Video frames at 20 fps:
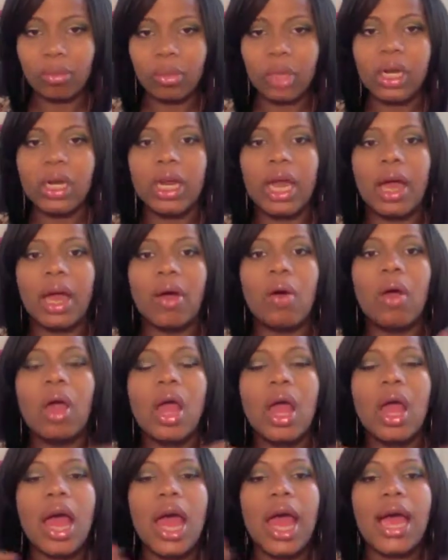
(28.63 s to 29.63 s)
Now,
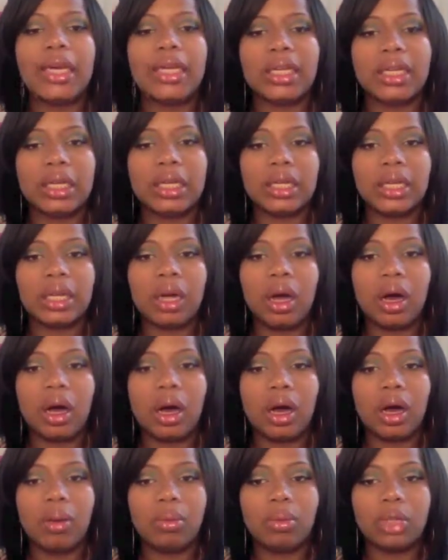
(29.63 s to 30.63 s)
I did
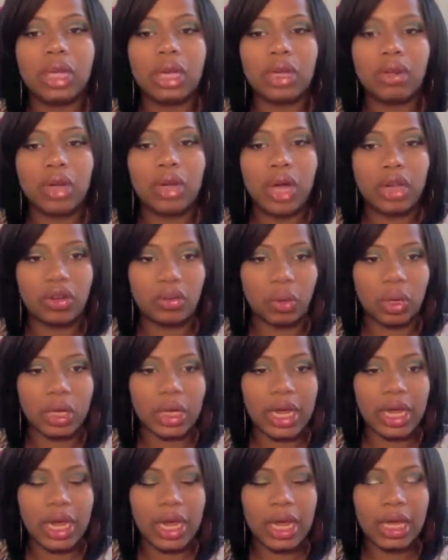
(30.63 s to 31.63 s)
tell you guys one
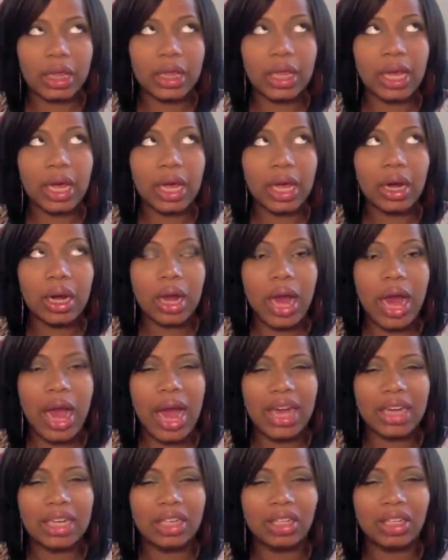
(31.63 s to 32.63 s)
day that
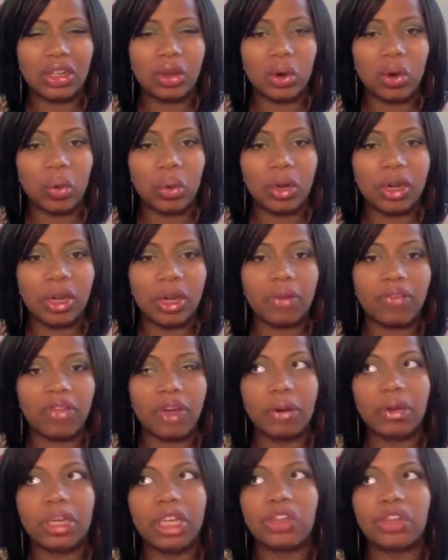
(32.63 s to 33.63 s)
I don't wear
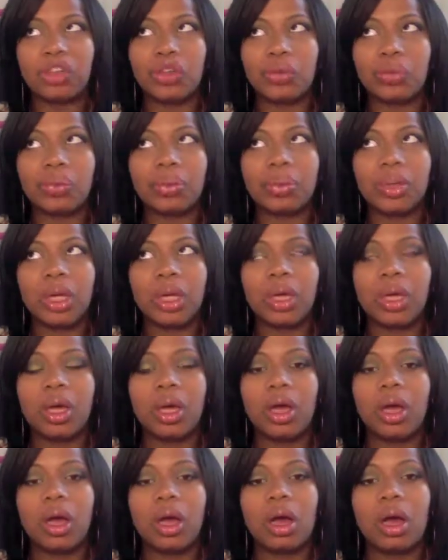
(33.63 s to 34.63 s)
foundation.
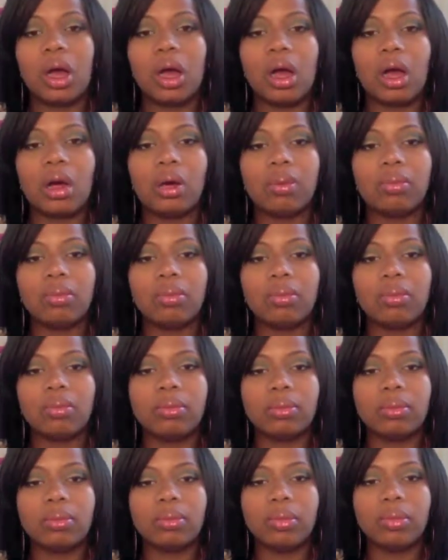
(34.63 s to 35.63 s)
Um,
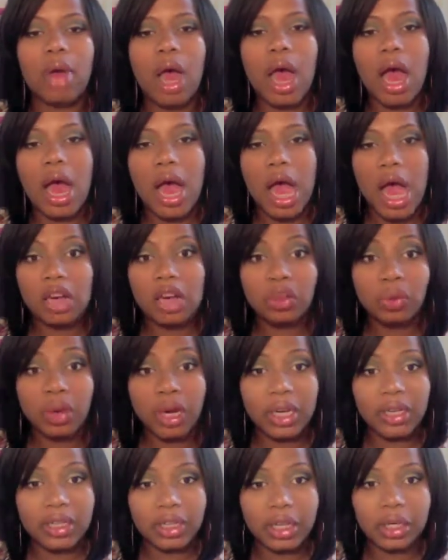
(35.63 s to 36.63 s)
I just wear
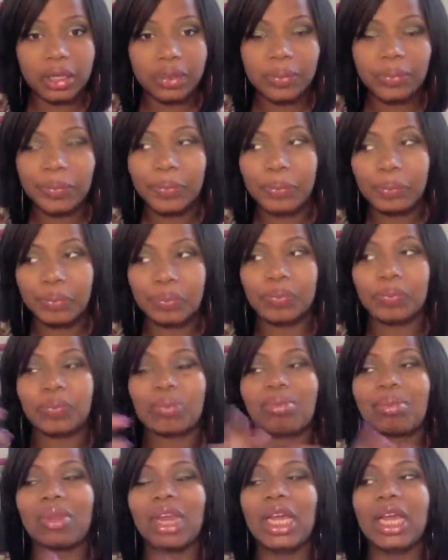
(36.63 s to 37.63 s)
concealer.
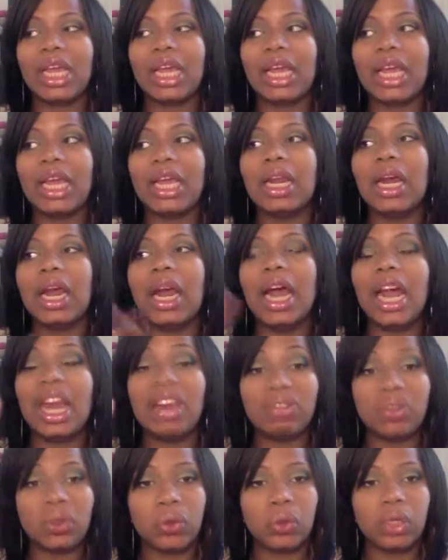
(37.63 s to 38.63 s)
And I
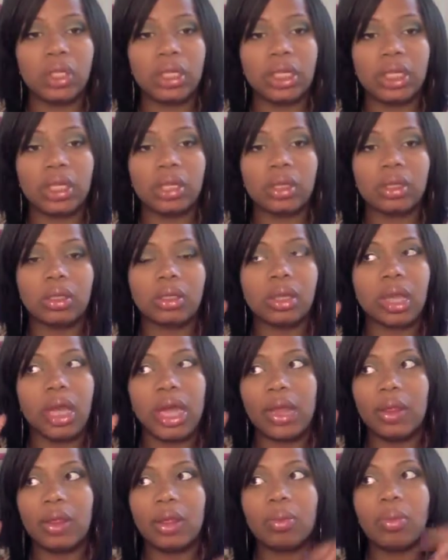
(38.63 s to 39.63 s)
have two concealers,
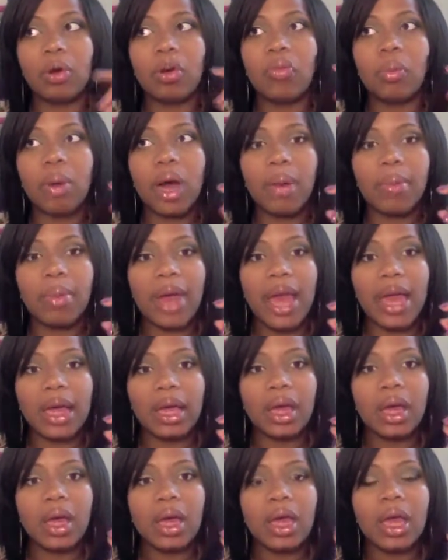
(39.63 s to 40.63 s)
and they're both by MAC.
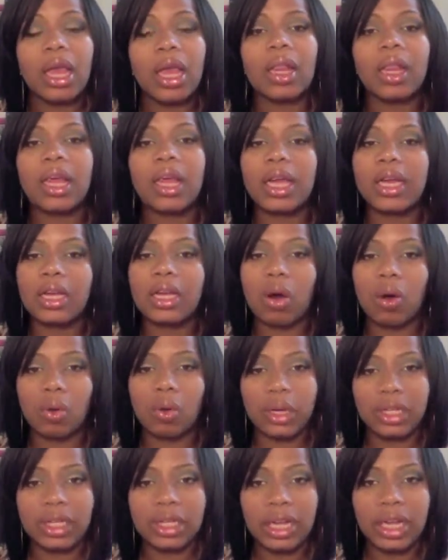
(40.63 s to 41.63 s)
And like I
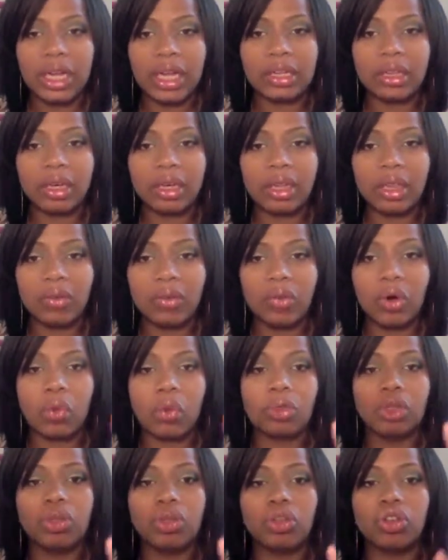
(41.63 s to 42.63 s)
always say, it's nothing wrong
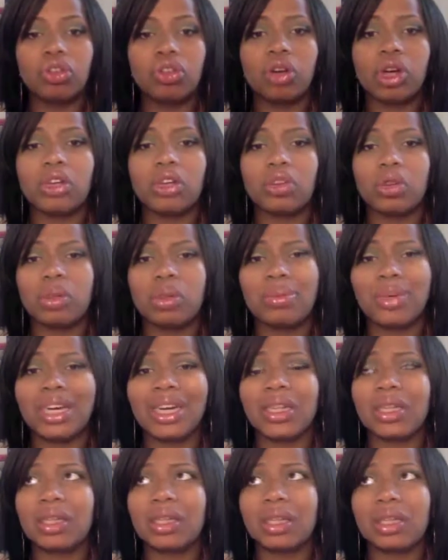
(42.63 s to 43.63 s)
with using drugstore
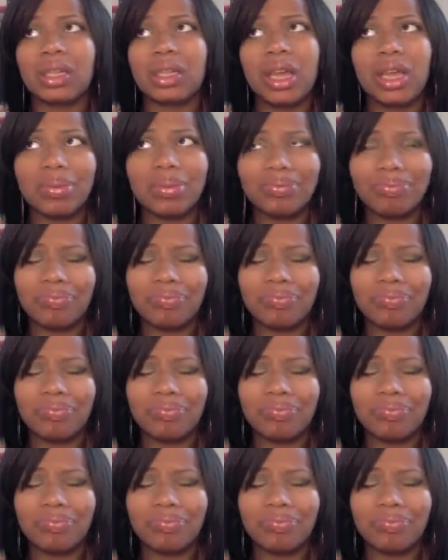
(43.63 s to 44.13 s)
brands. It's just that